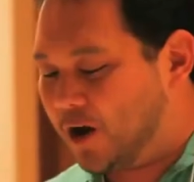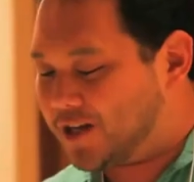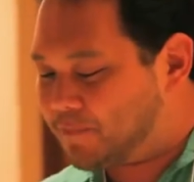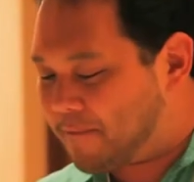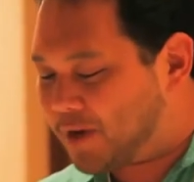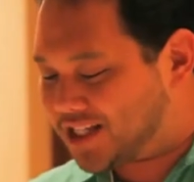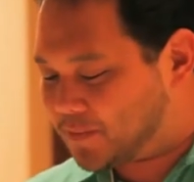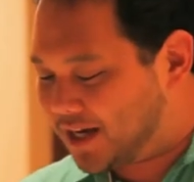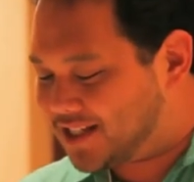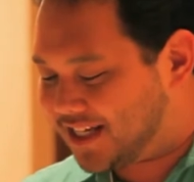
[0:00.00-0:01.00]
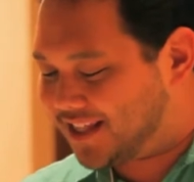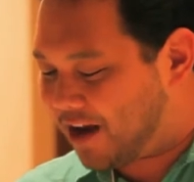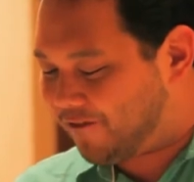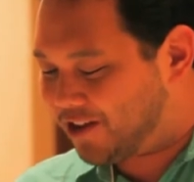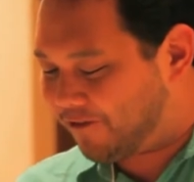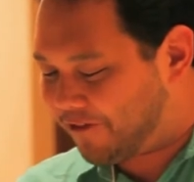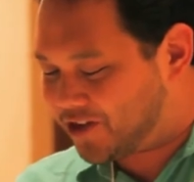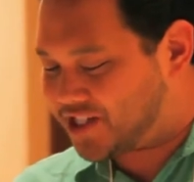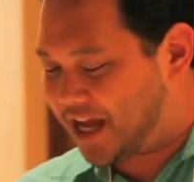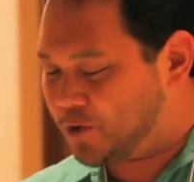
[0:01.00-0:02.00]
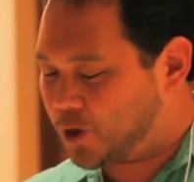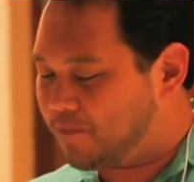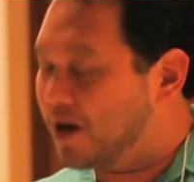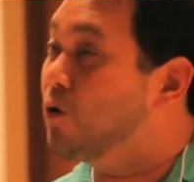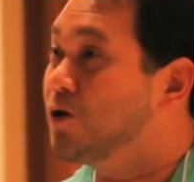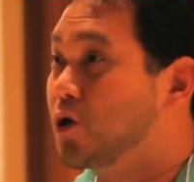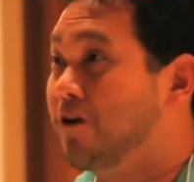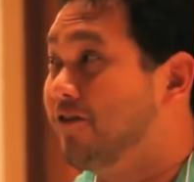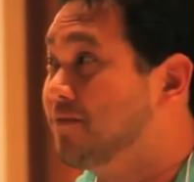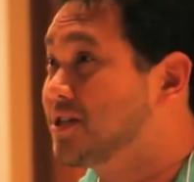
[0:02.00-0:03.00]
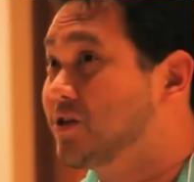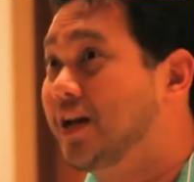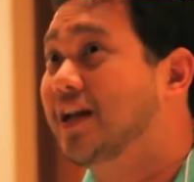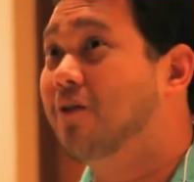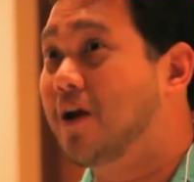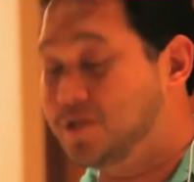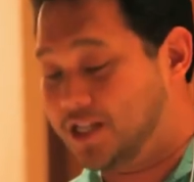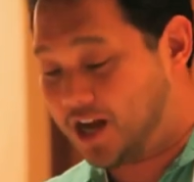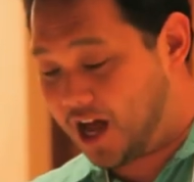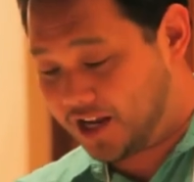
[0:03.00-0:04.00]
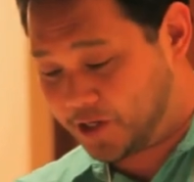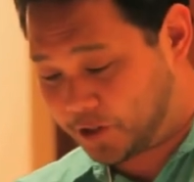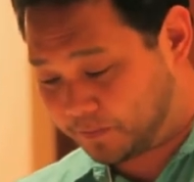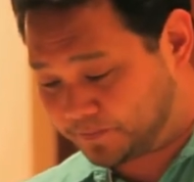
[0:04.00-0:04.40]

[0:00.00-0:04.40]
remember experiencing that for the first time during my own short film screening when I was in college.